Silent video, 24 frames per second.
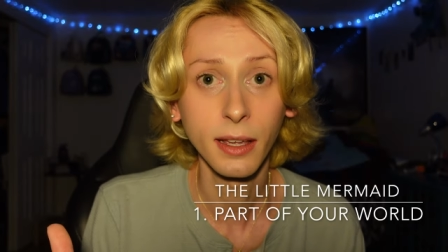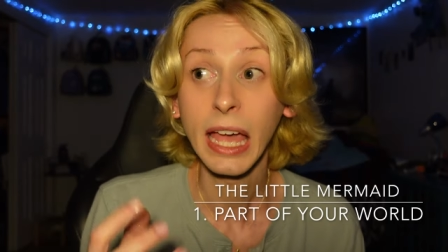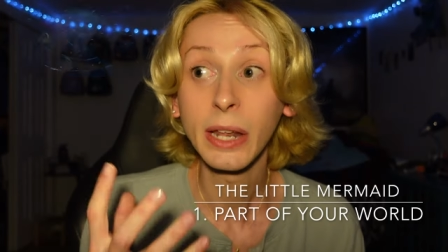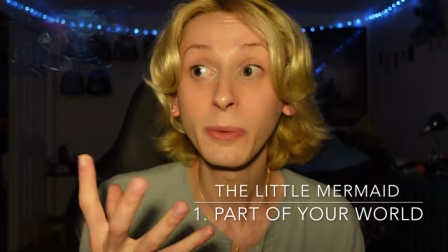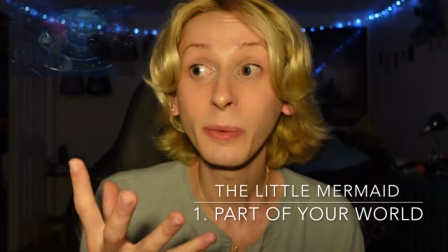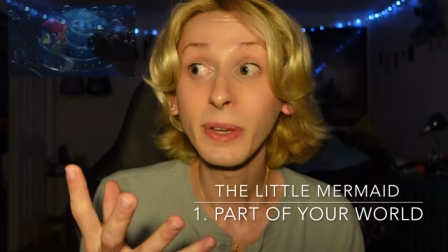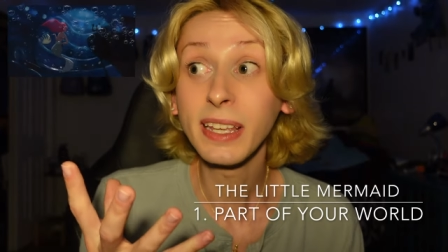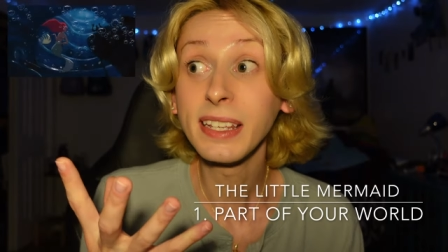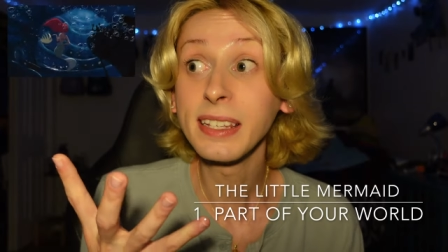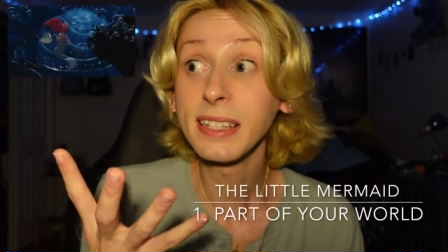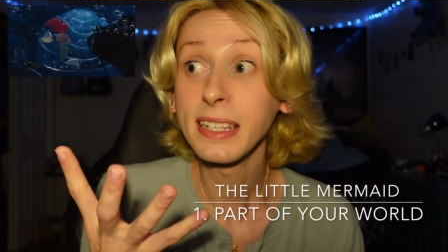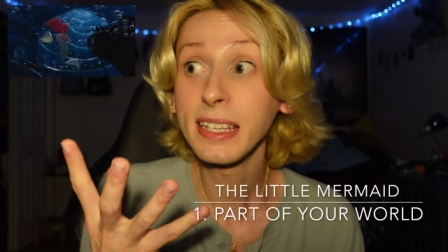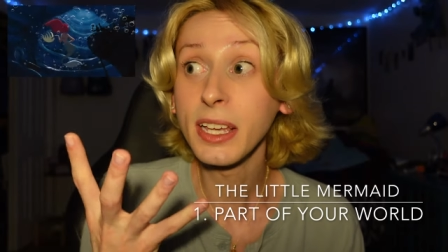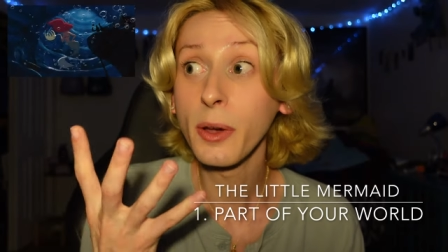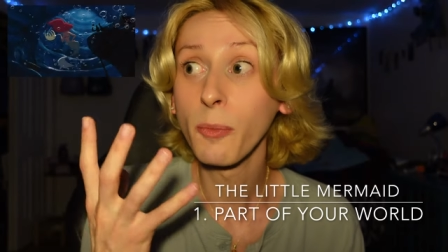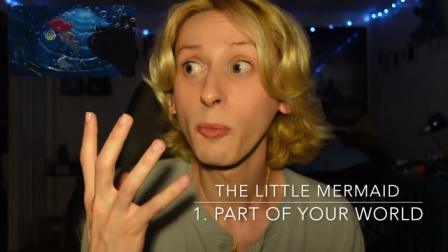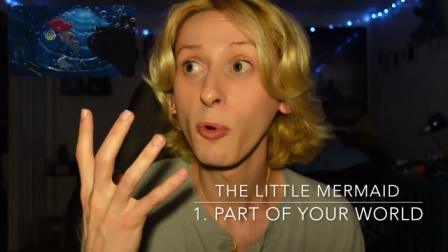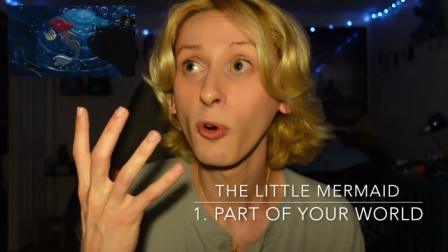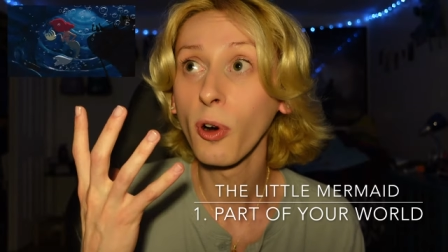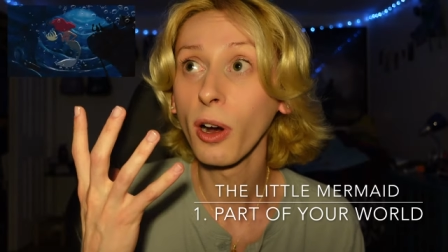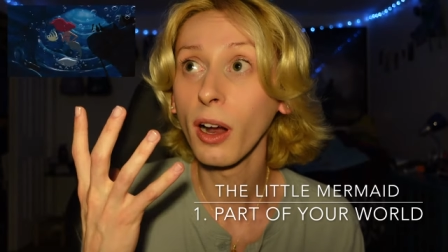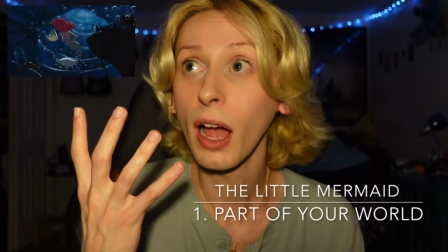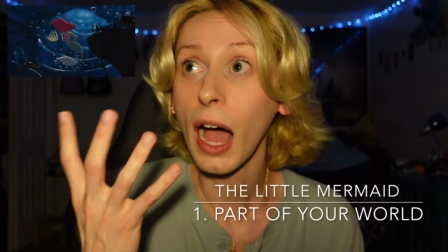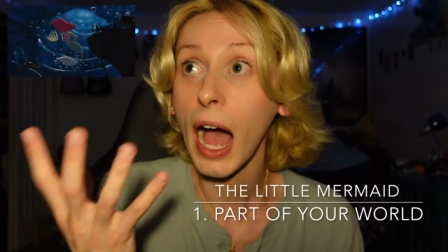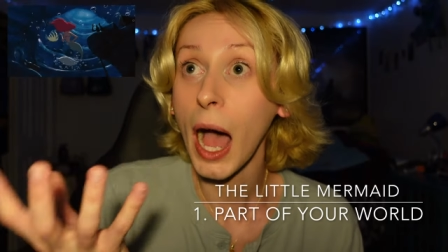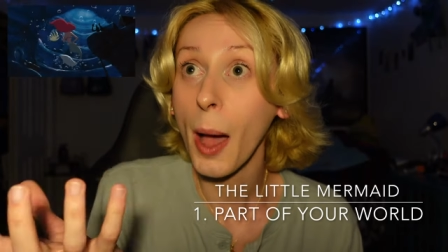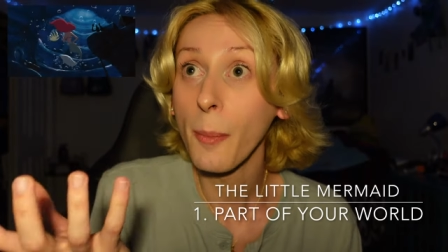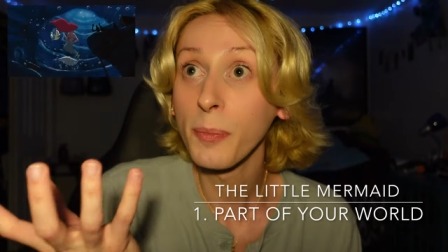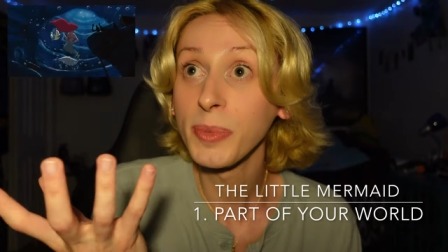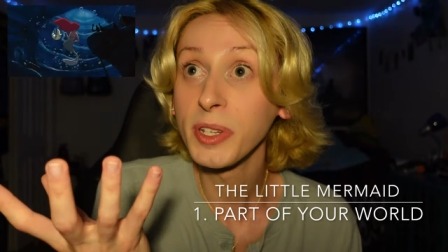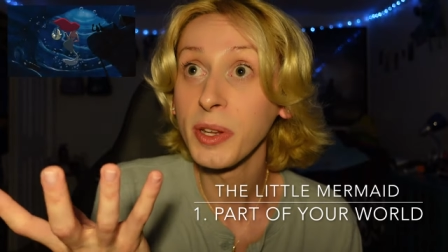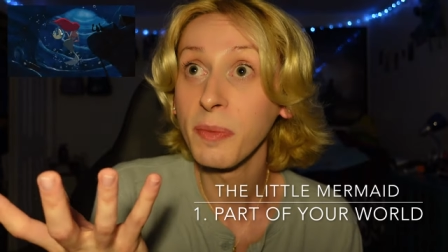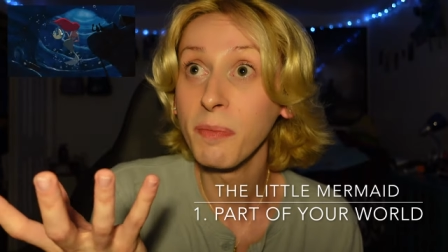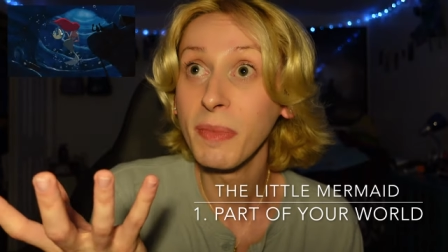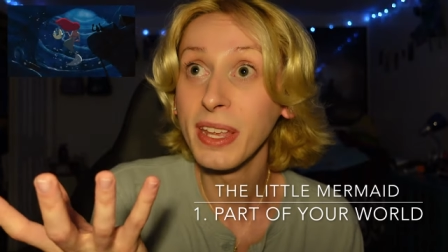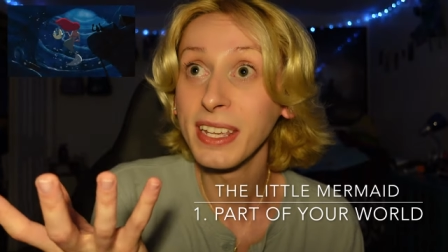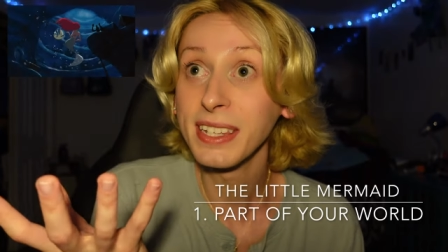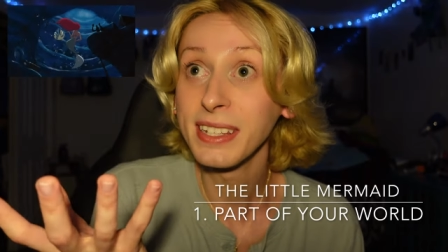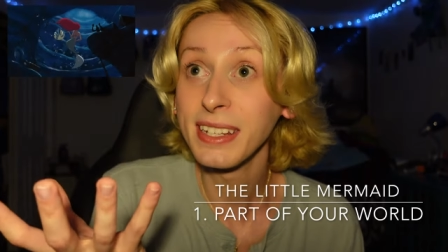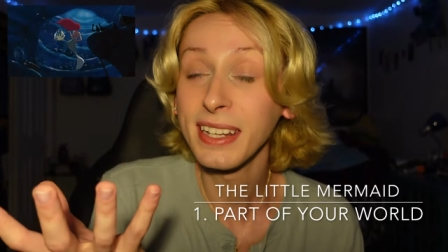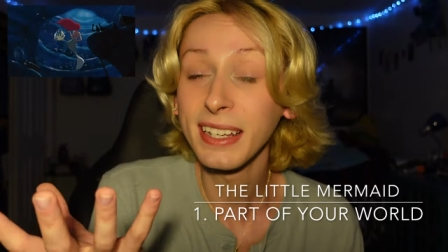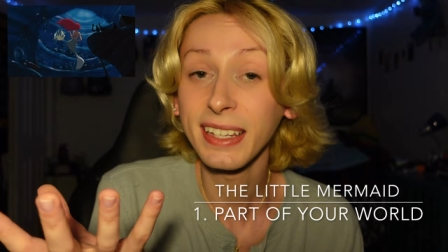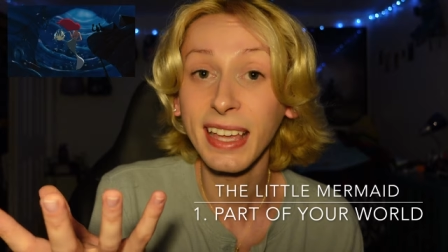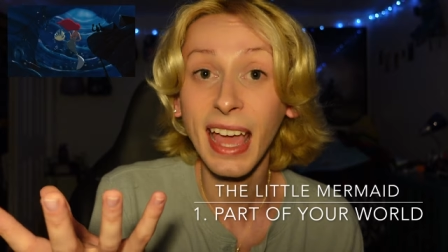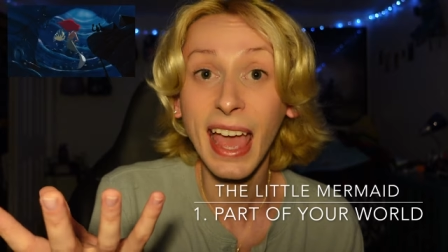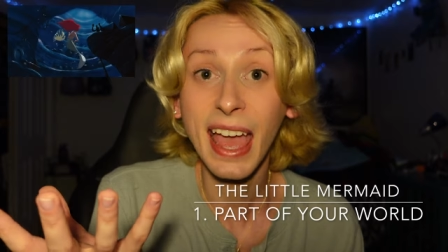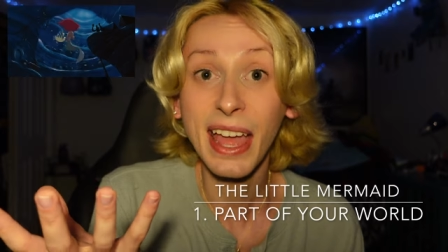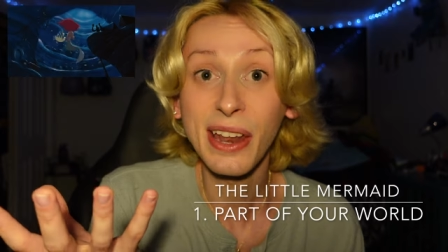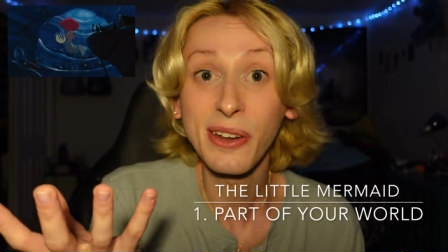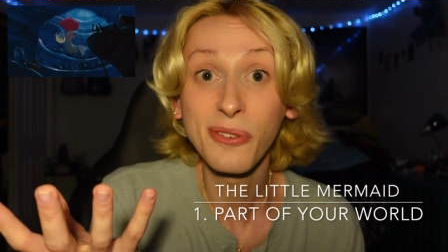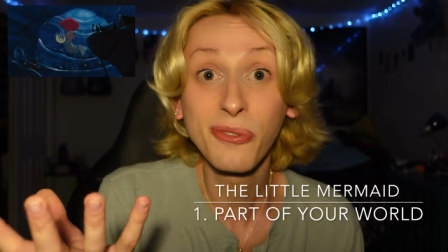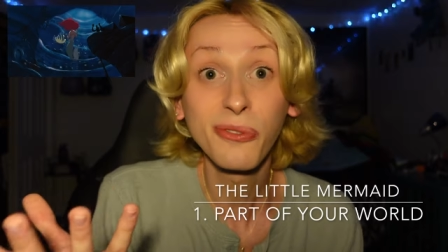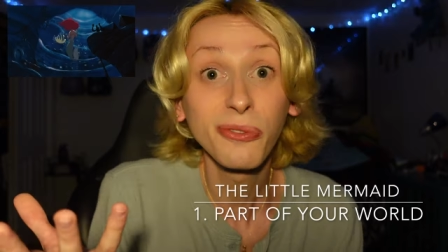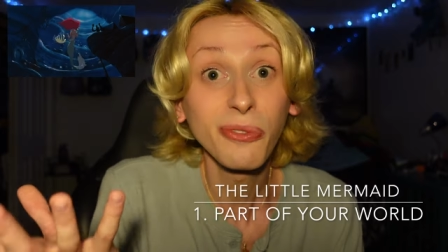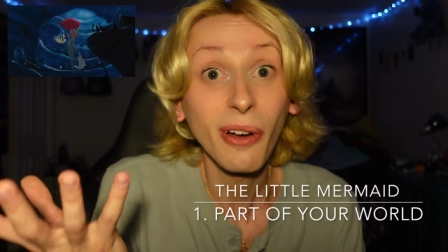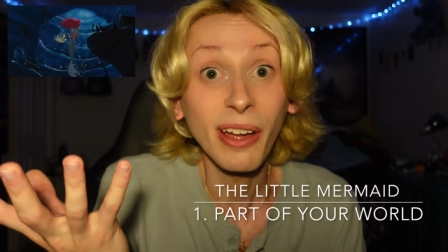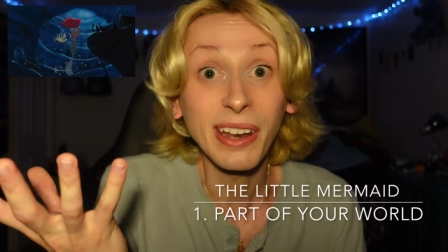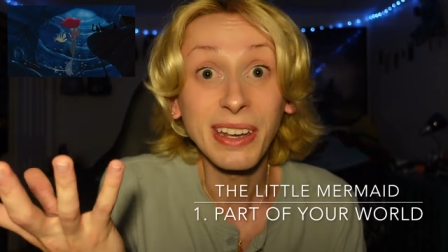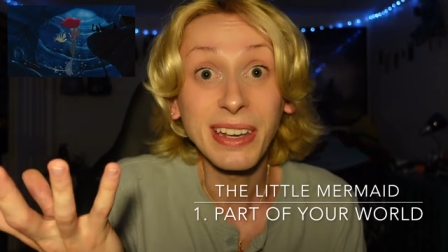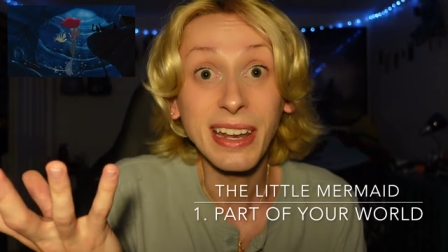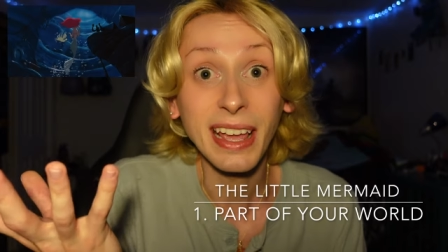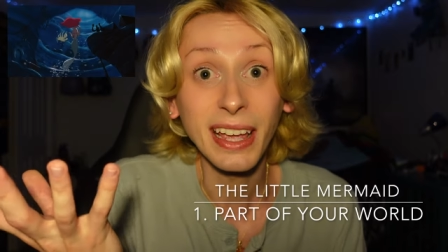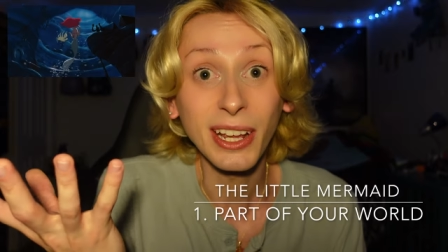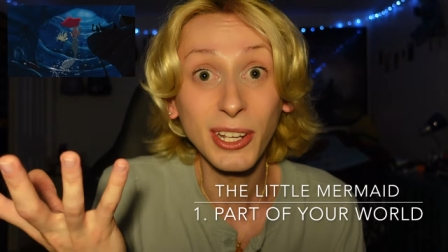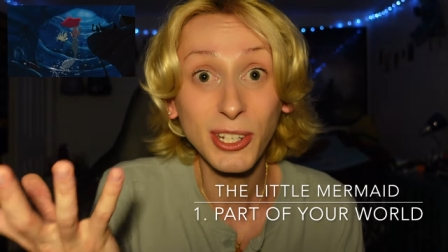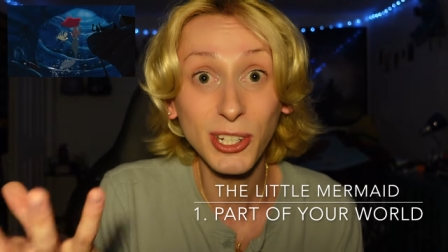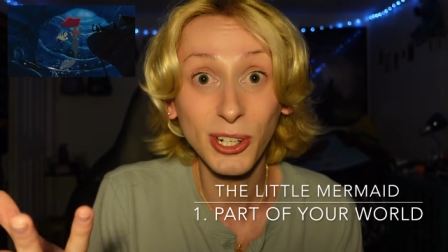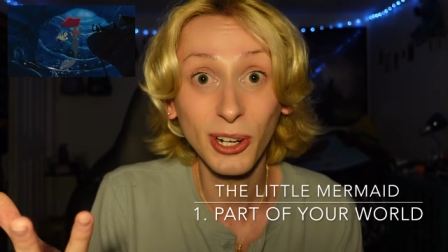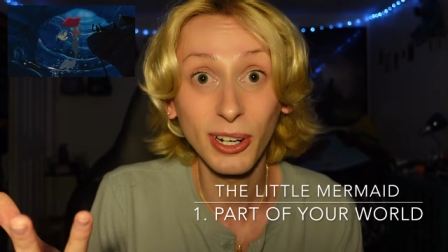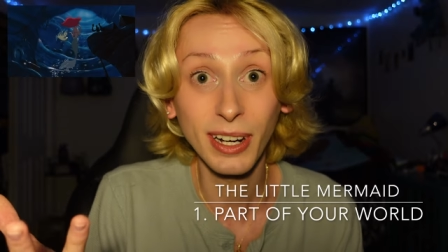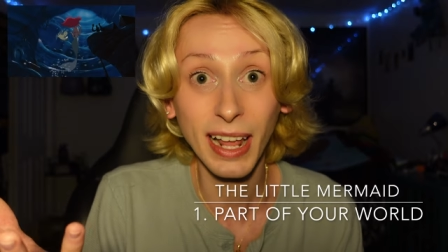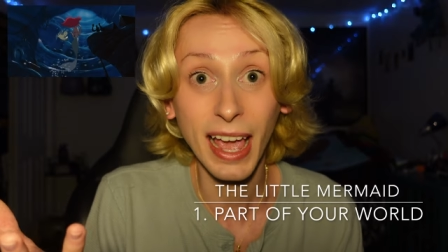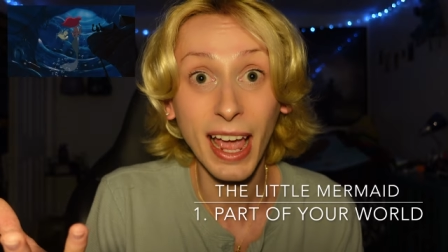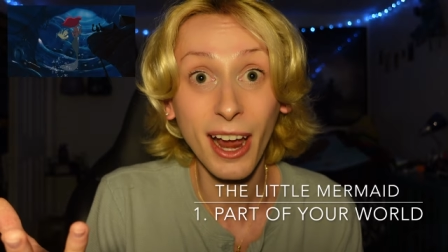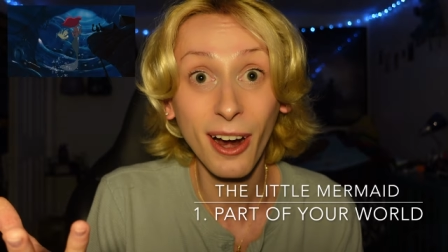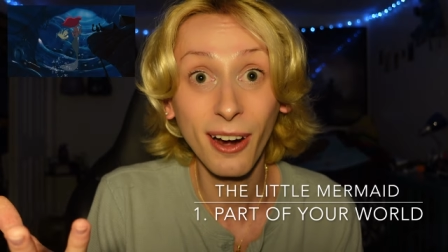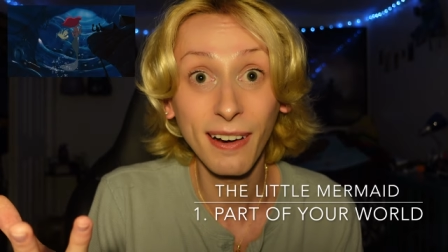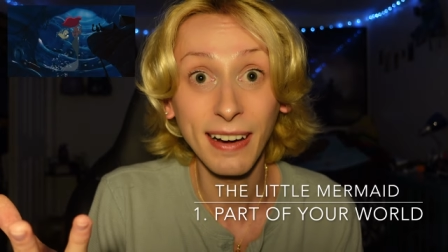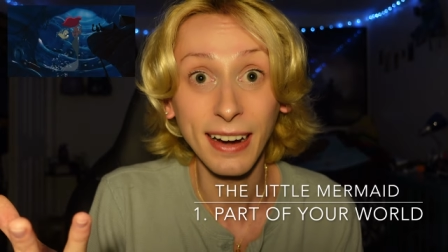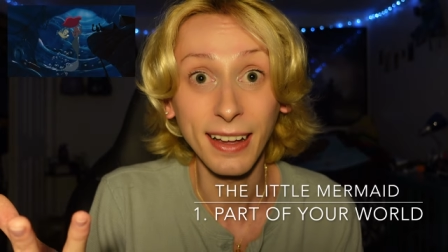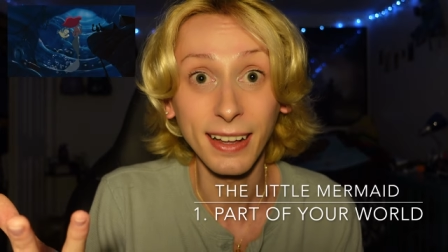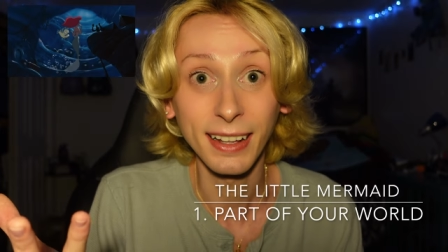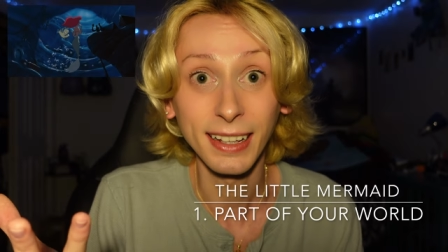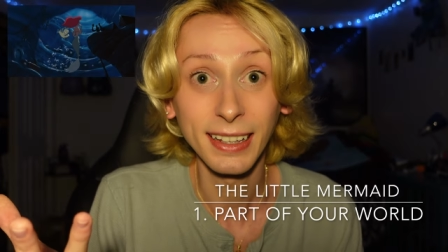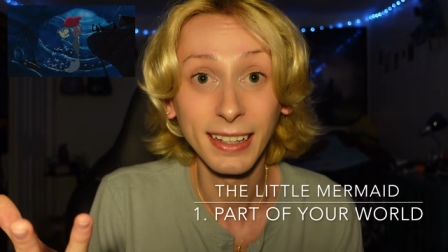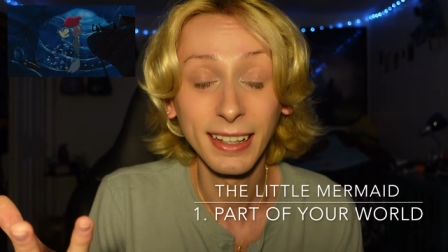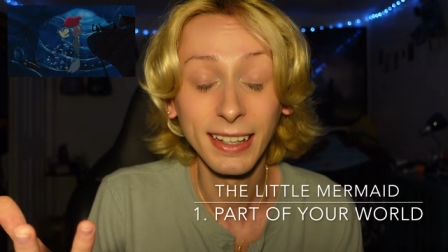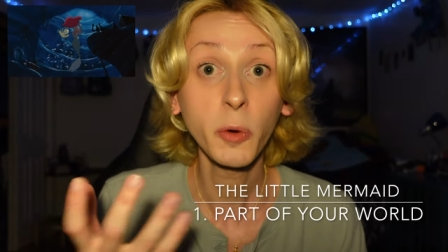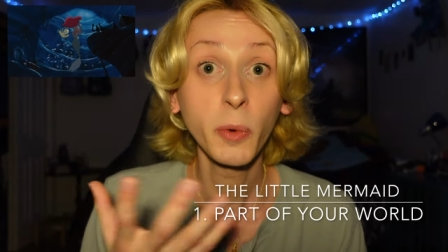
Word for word: And we see a more optimistic and fun-natured Ariel,